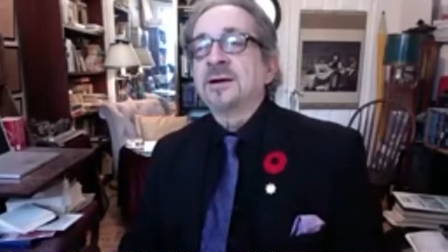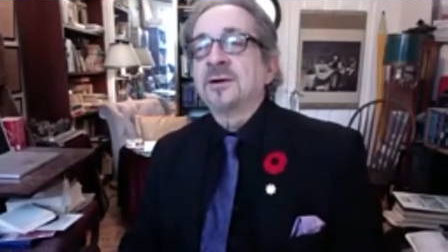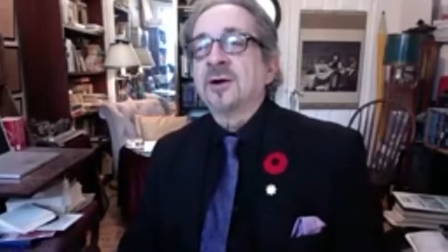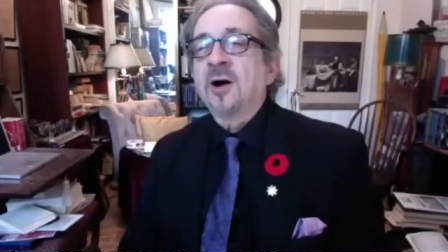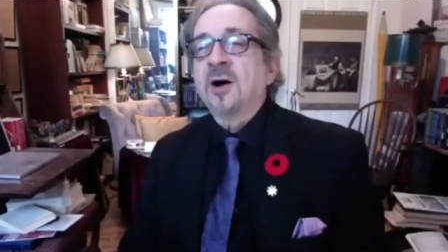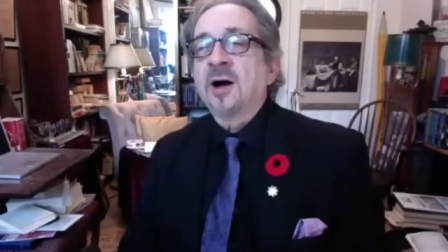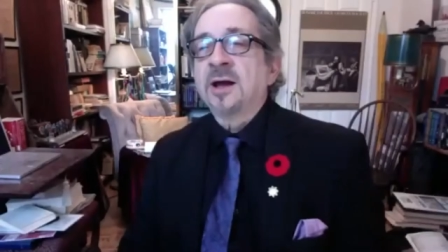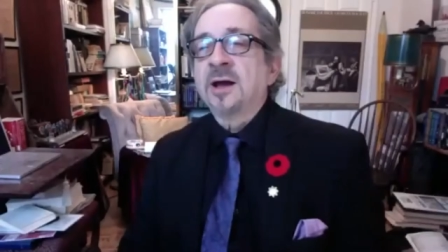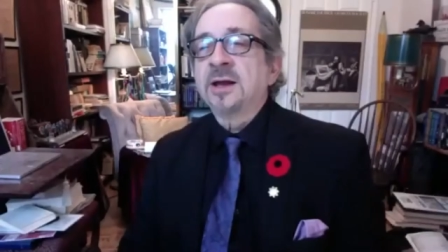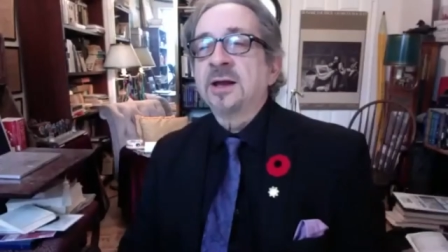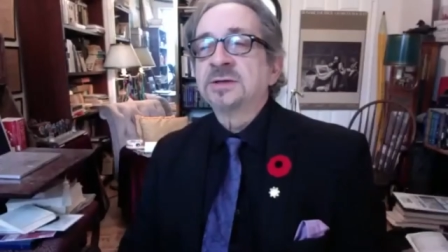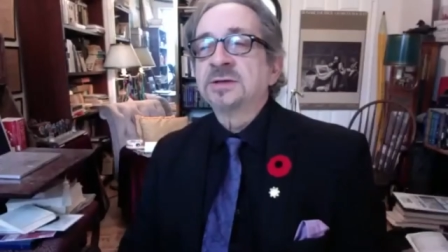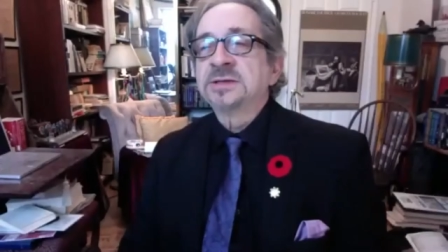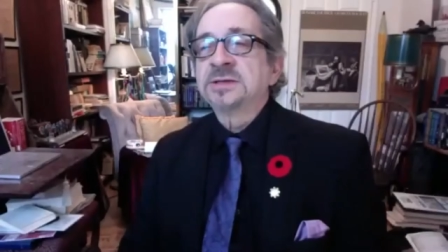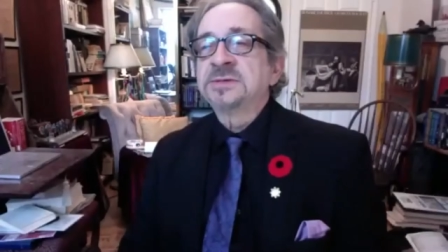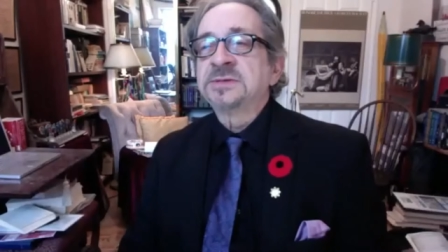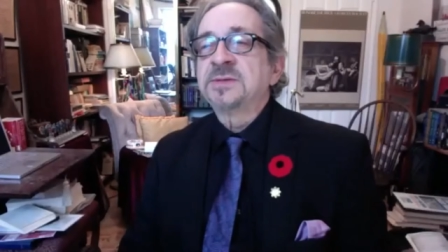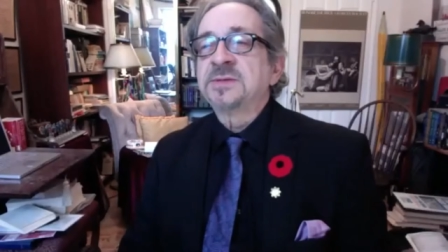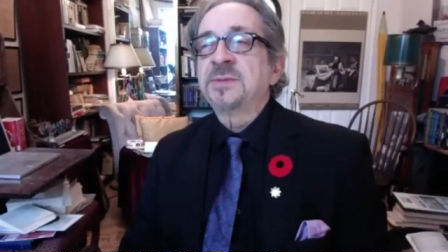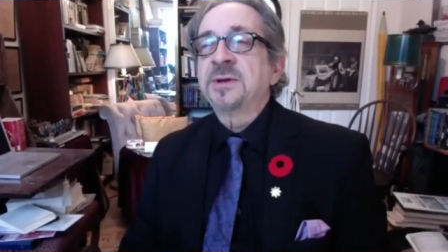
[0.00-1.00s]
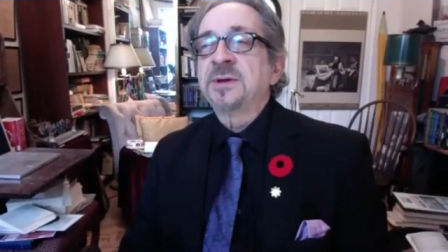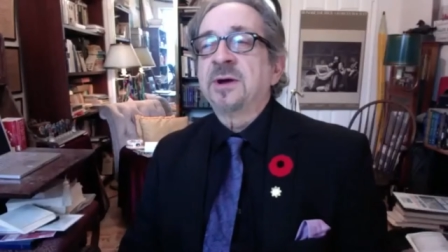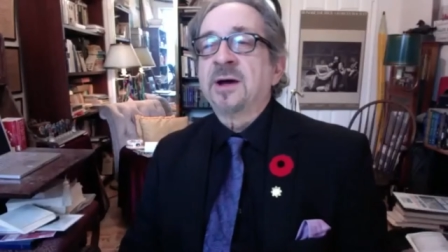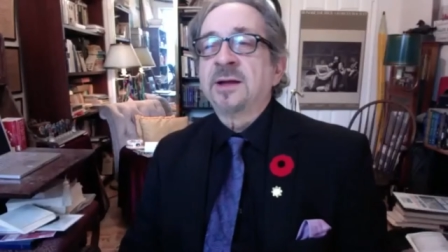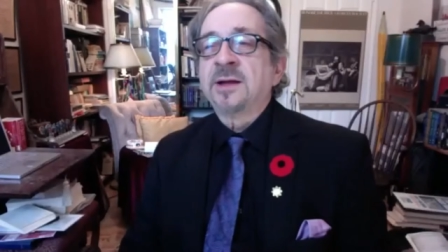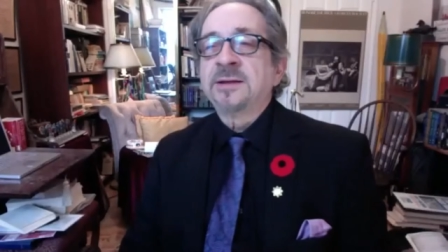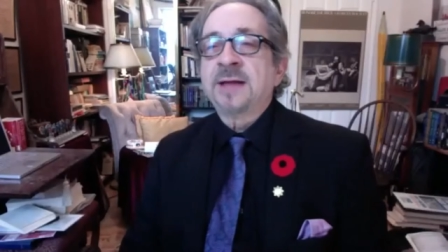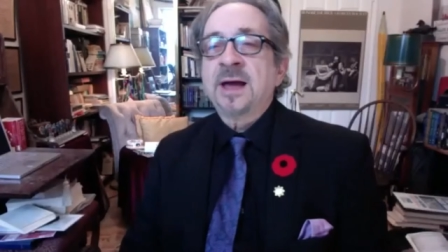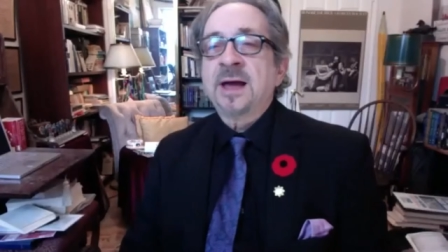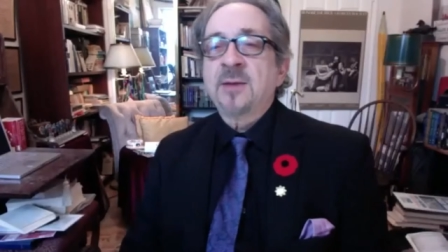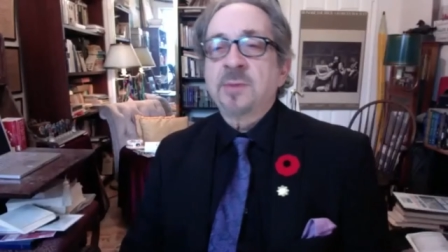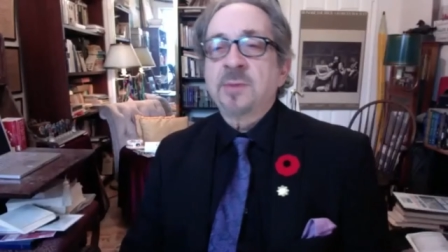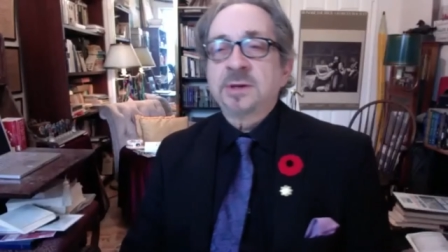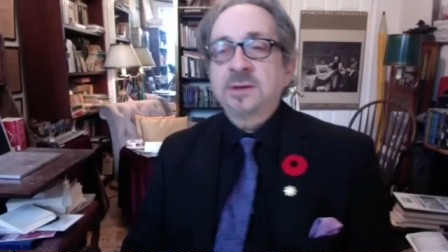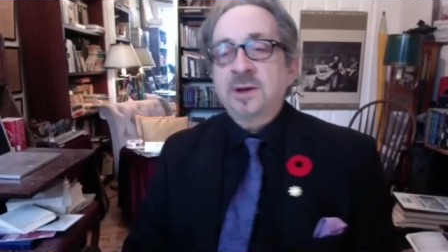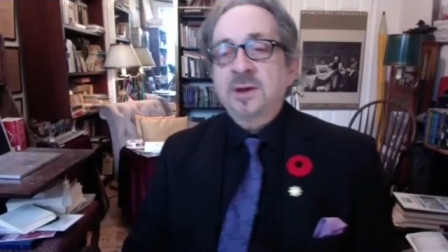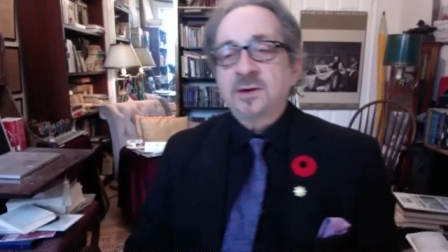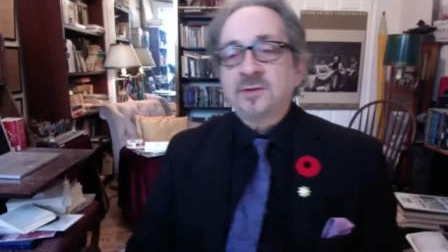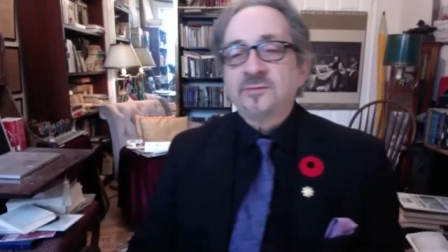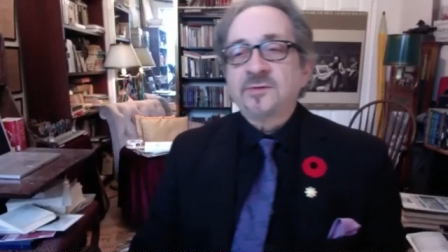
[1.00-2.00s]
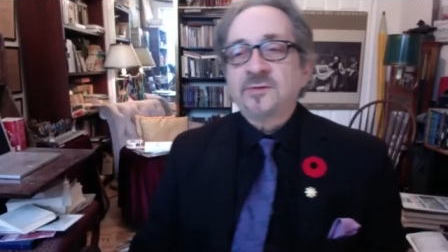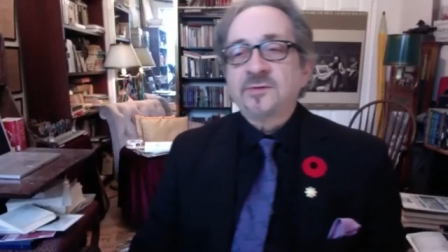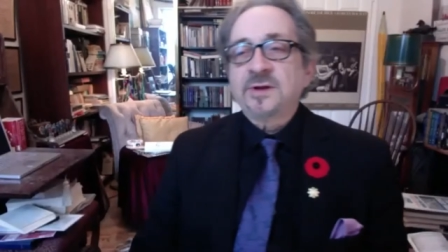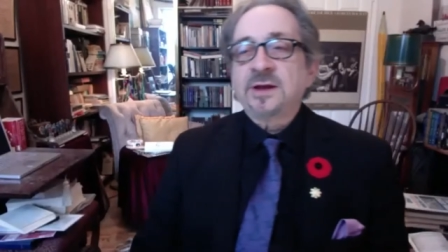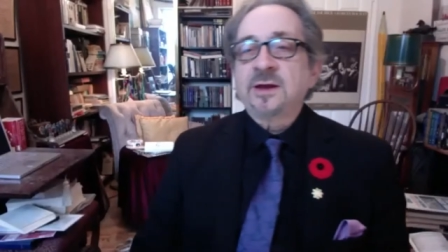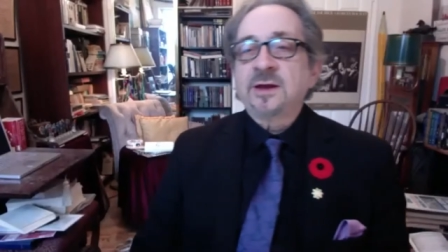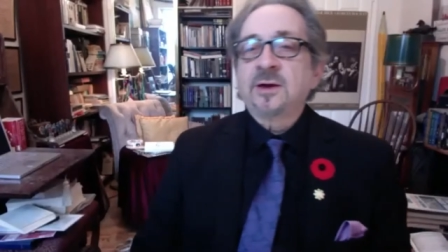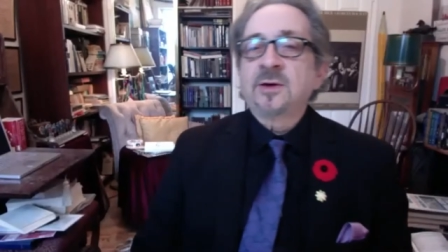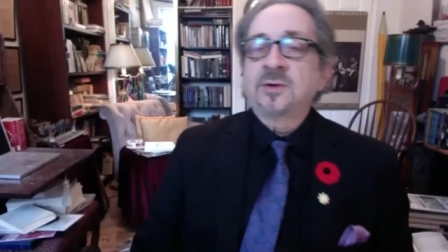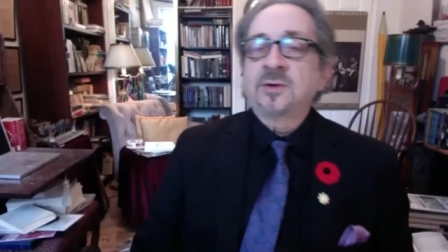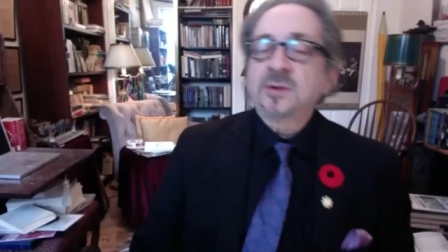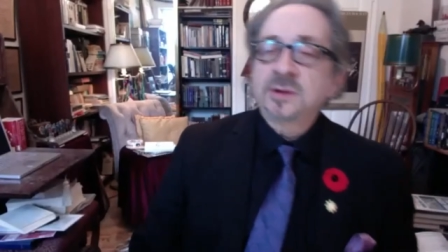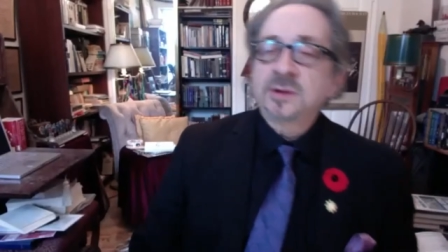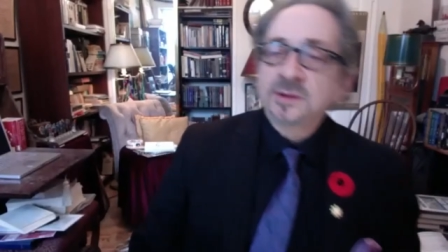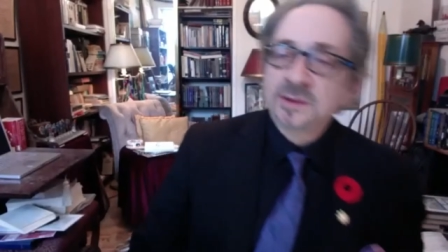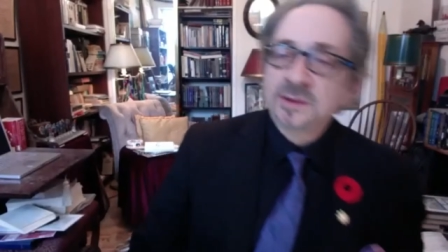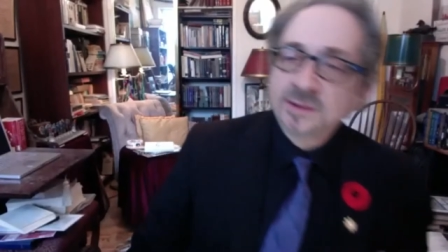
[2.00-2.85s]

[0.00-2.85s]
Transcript: audio seems to be on now, but not her video.